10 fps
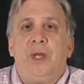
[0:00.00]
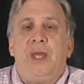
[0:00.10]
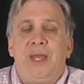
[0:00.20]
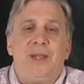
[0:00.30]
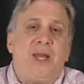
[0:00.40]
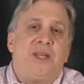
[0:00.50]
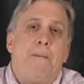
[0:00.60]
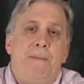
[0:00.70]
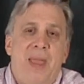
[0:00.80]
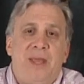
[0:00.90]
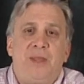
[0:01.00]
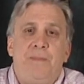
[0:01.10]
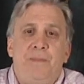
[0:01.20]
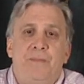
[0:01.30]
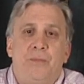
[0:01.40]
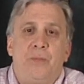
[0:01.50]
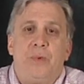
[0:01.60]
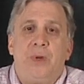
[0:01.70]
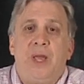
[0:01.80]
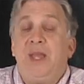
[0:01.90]
He liked to make them,
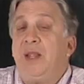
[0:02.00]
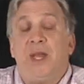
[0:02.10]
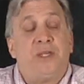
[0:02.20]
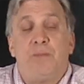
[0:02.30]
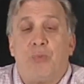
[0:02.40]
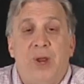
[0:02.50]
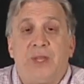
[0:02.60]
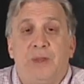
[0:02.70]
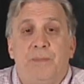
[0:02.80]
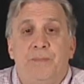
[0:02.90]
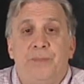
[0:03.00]
he liked to break them.